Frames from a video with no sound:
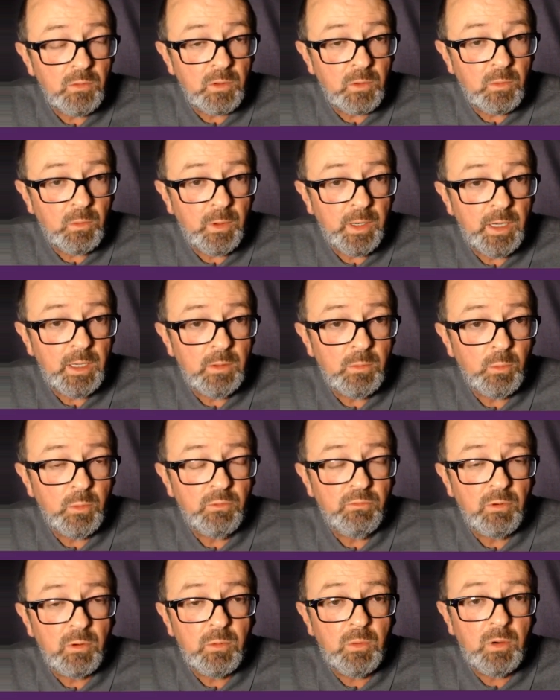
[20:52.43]
the queen
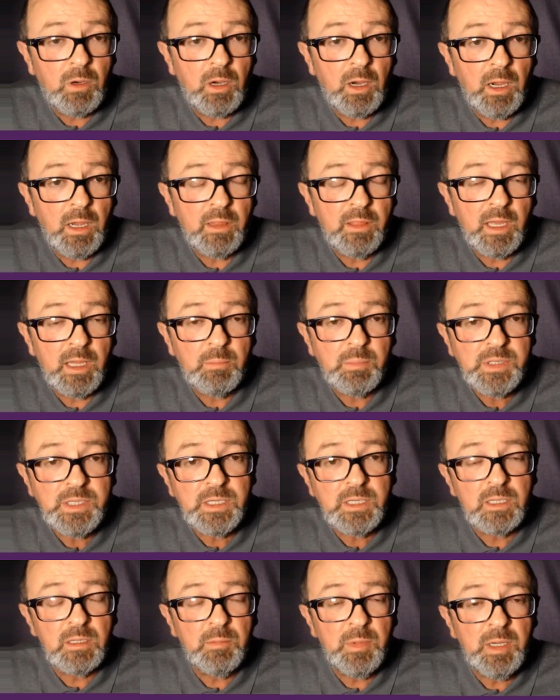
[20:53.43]
would require that
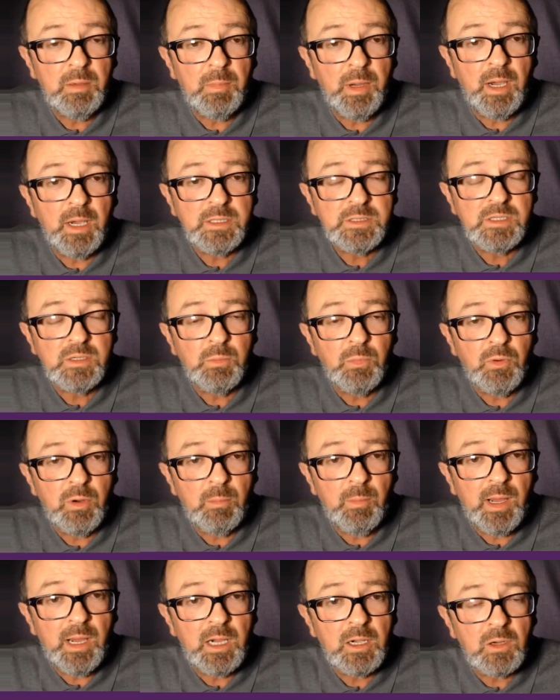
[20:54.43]
particular mint master put a
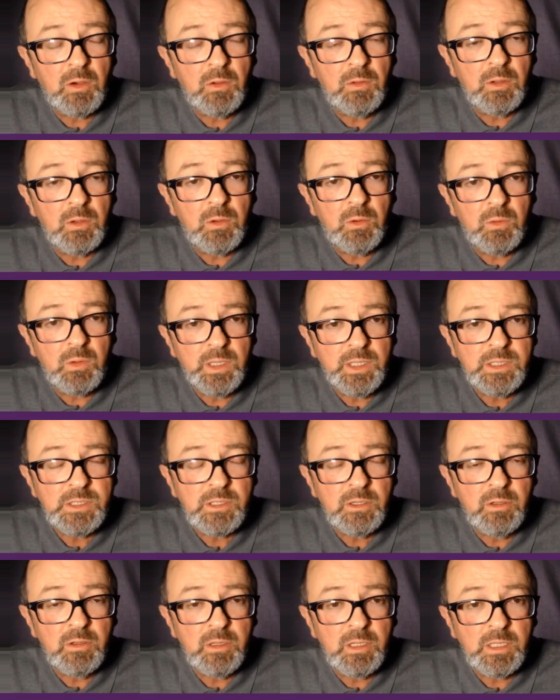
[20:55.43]
mark on the coin
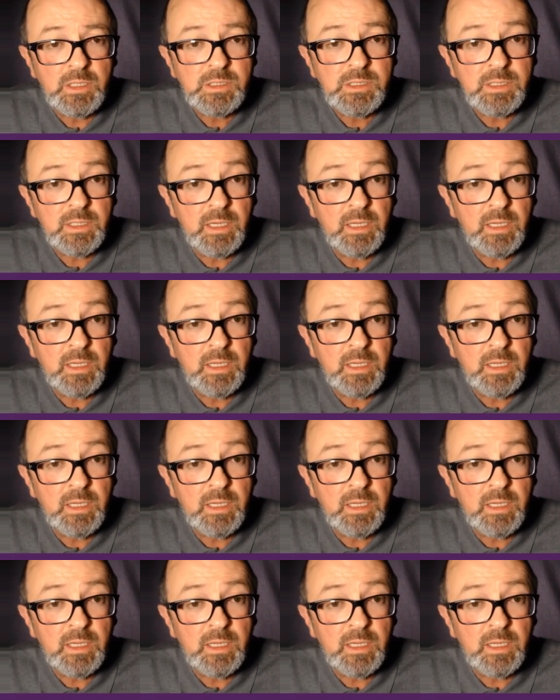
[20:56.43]
so that